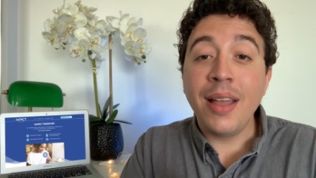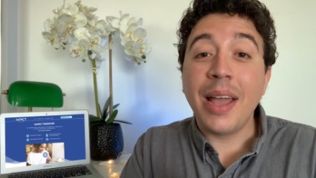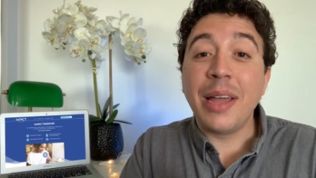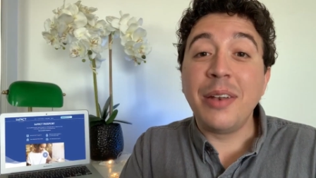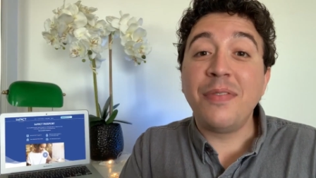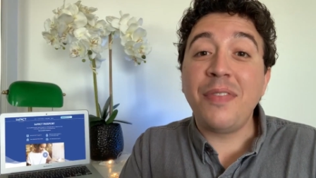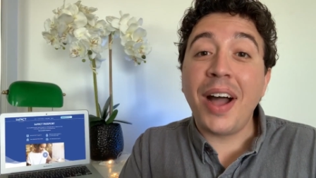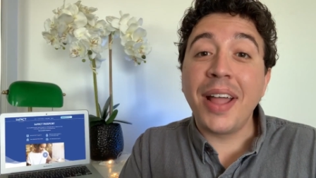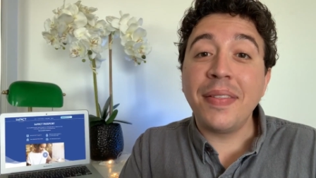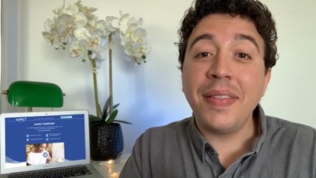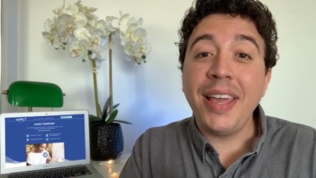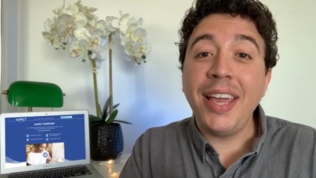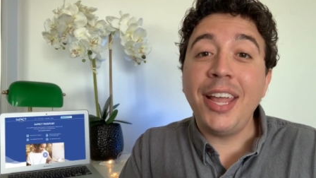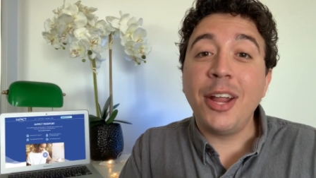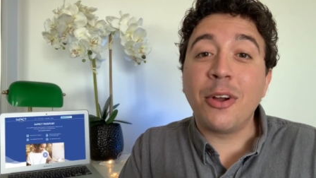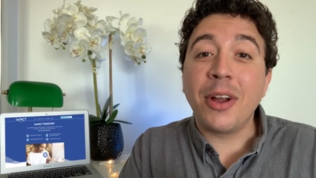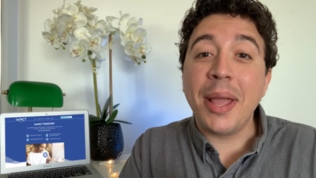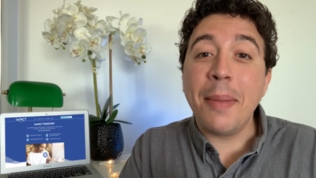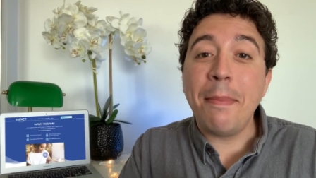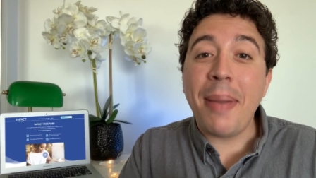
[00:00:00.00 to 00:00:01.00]
And finally,
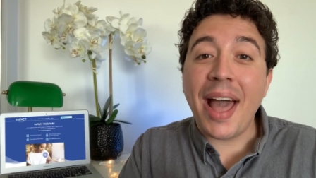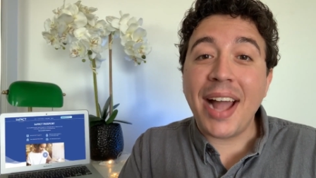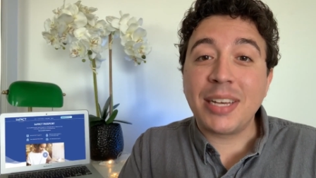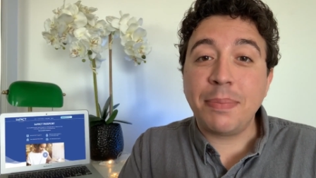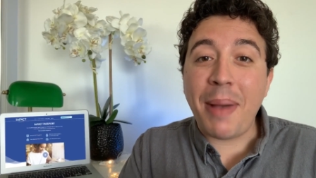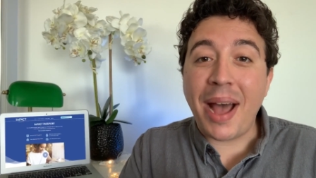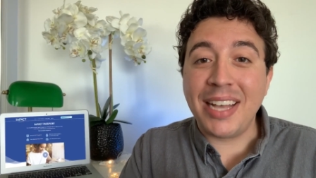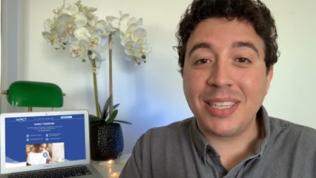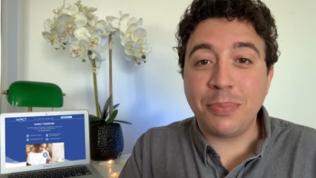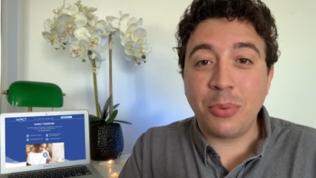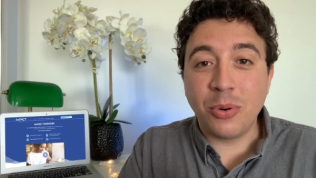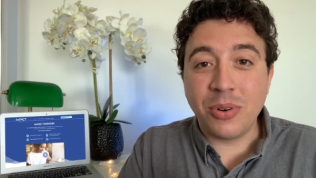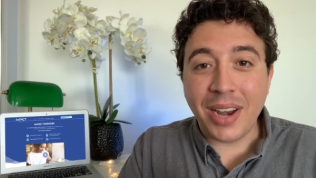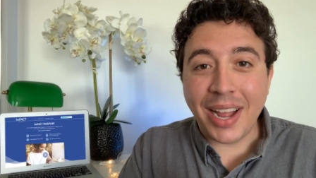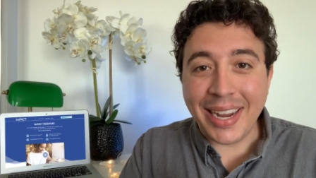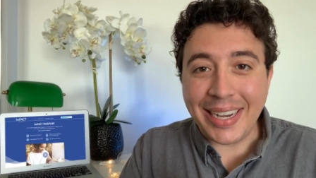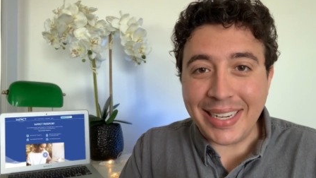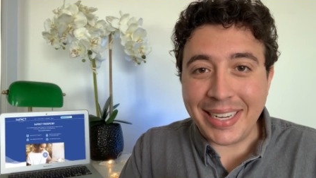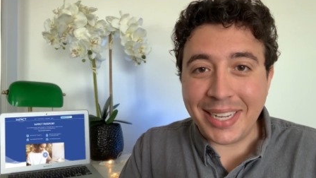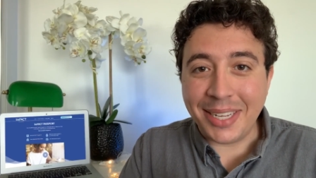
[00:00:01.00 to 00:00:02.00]
your ImPACT Passport
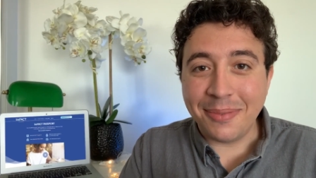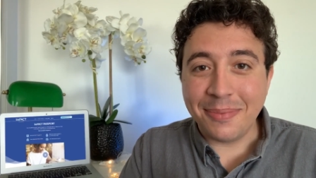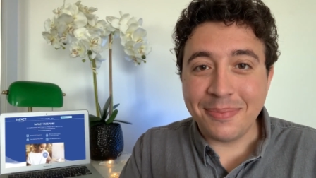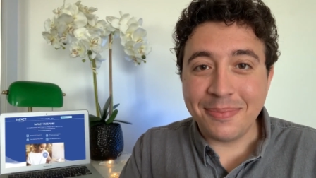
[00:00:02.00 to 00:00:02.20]
ID.